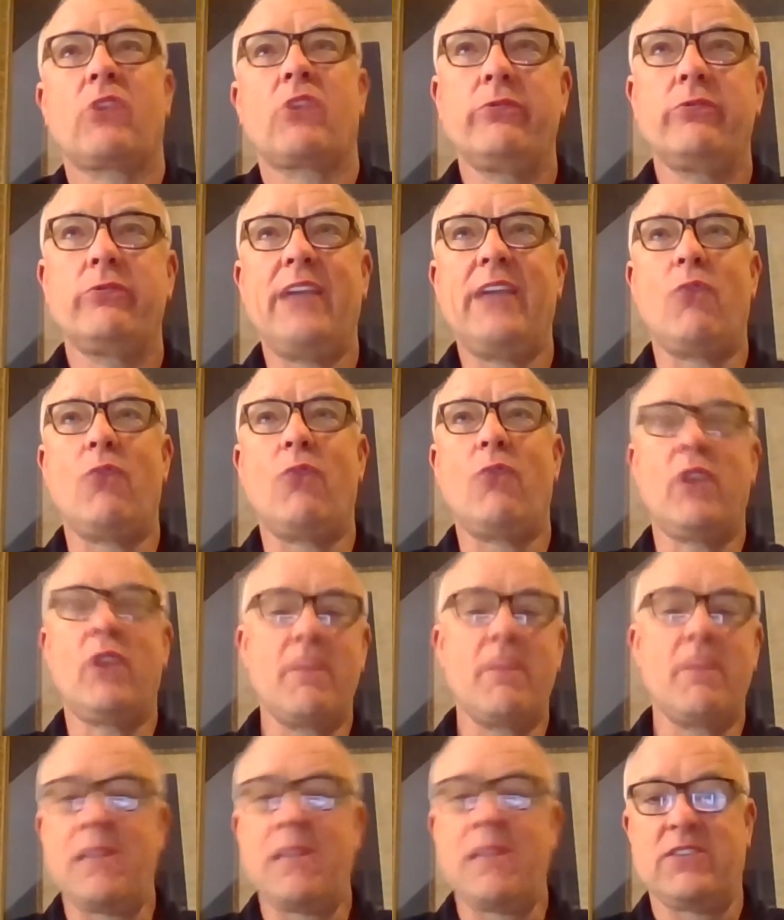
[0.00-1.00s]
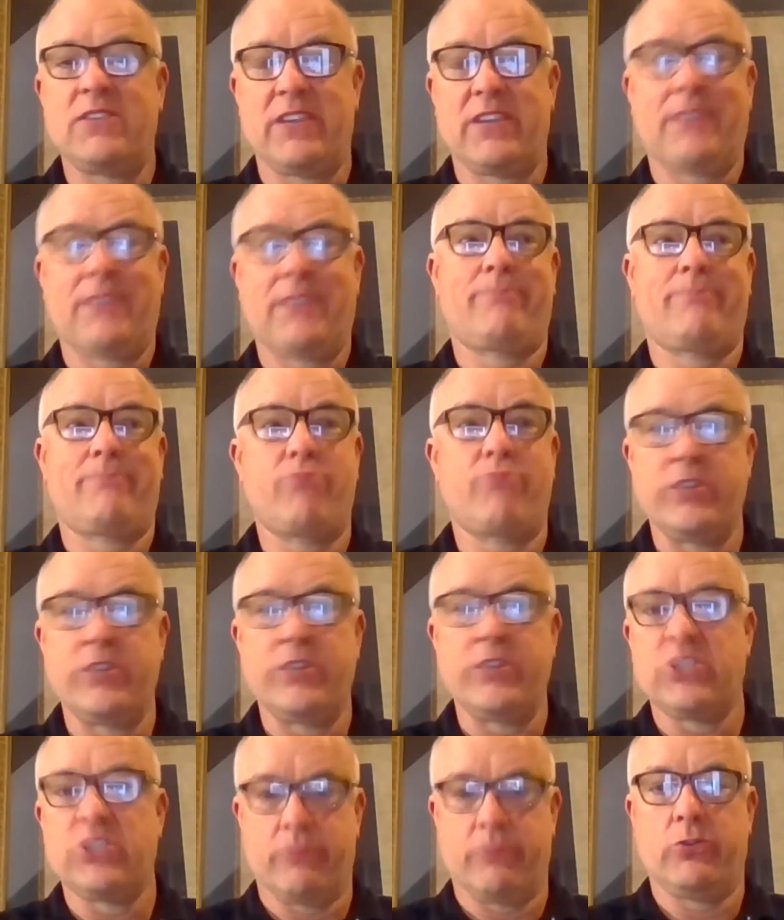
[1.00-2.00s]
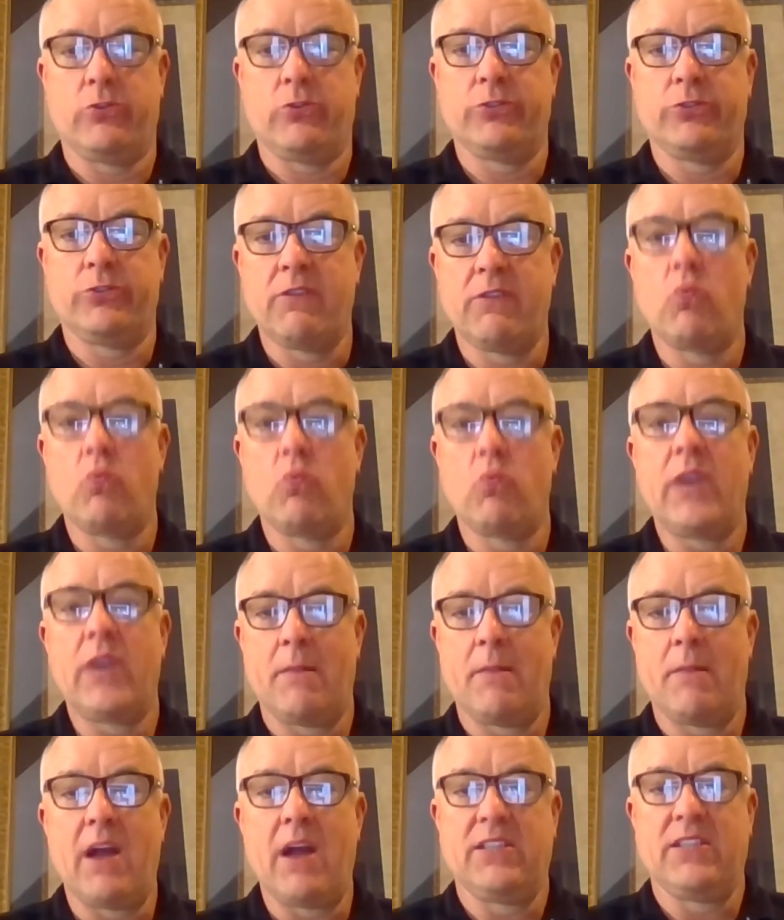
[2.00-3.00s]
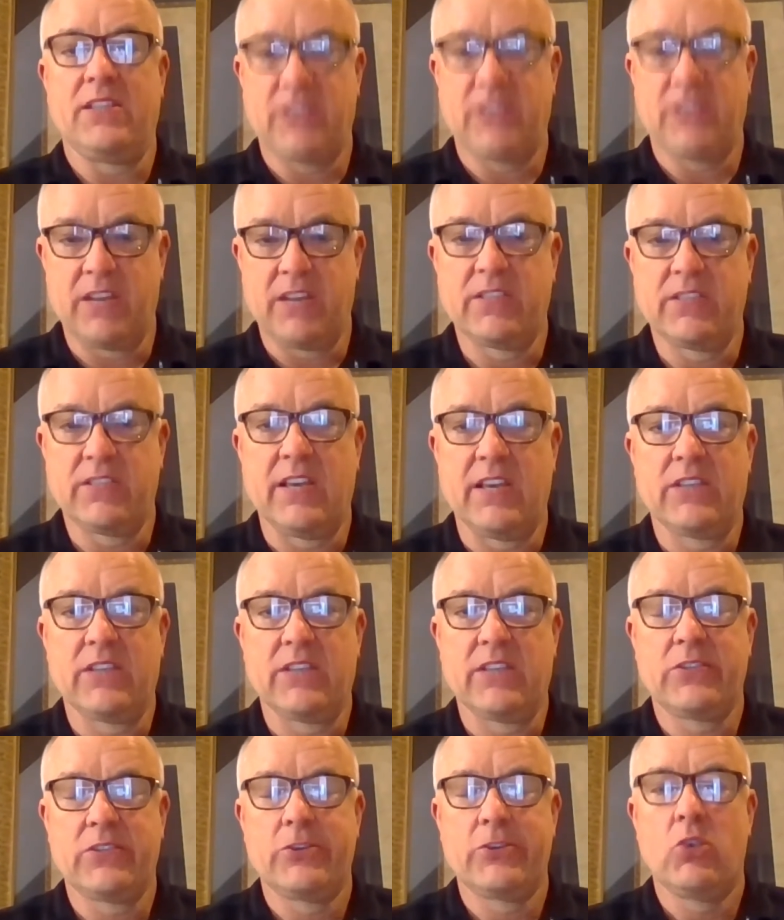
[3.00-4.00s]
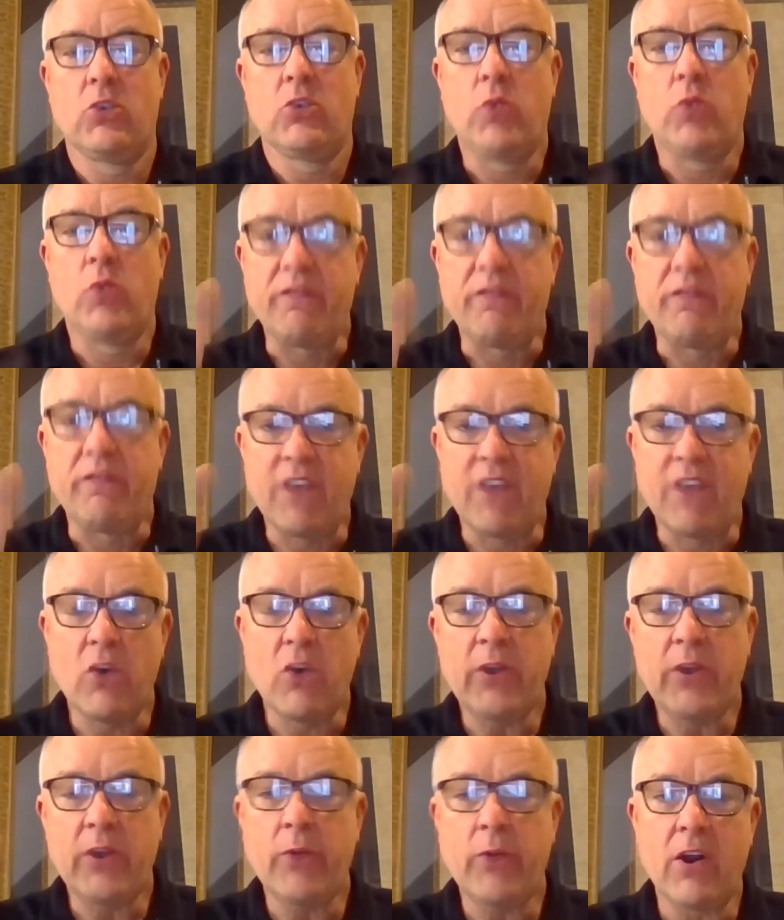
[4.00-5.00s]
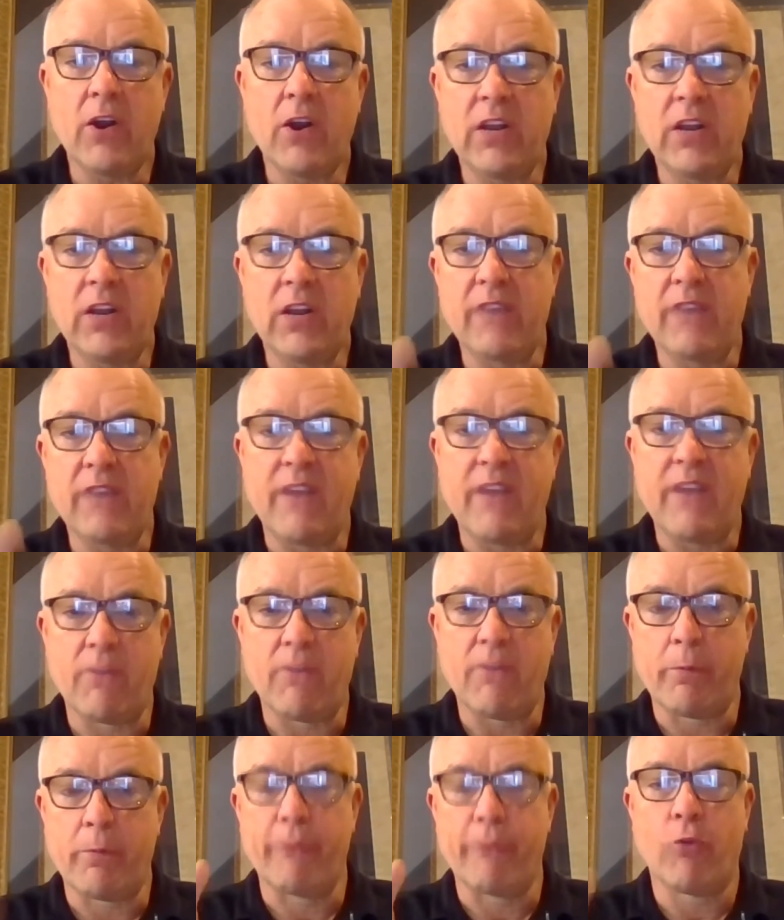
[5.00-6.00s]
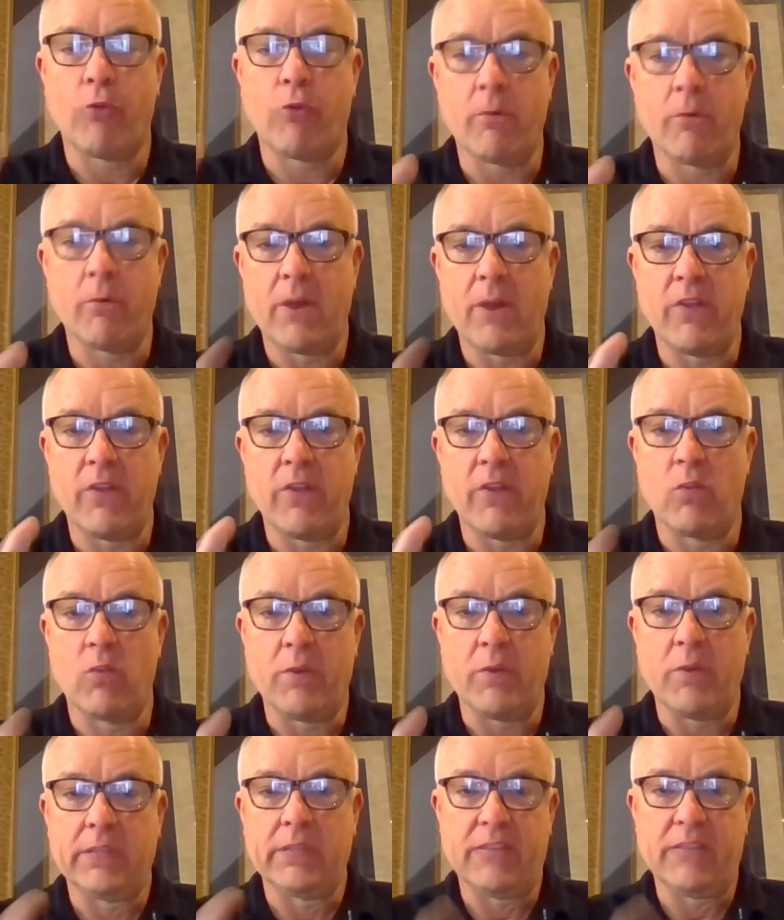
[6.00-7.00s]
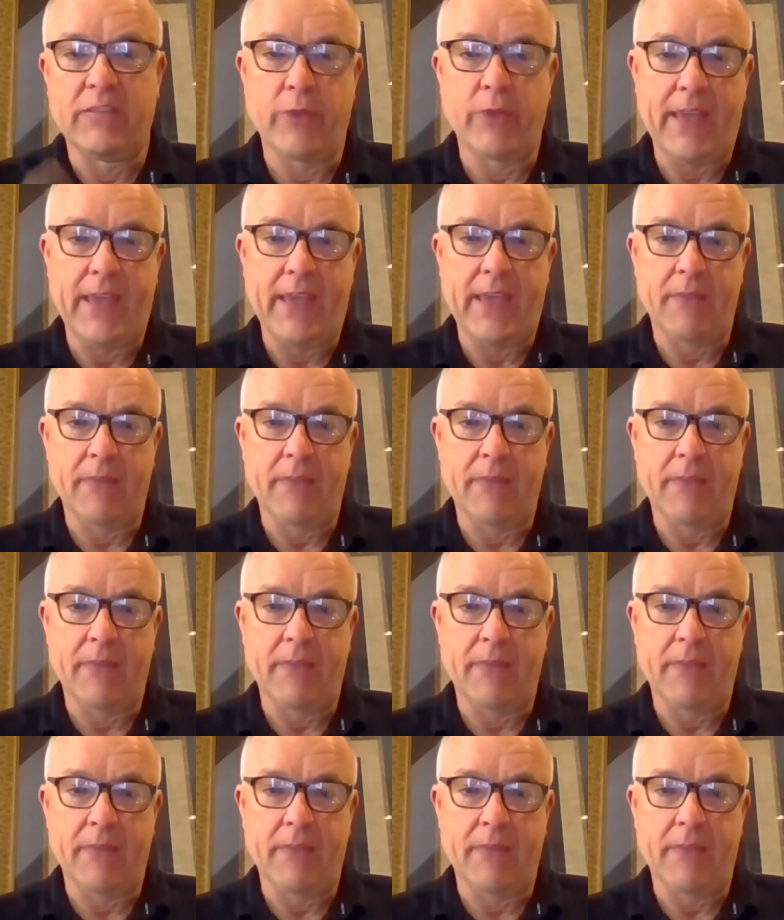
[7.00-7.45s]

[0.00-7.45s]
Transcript: yeah, one of the basic principles of a winning mindset is this. We very rarely, if ever, perform better than we believe we can.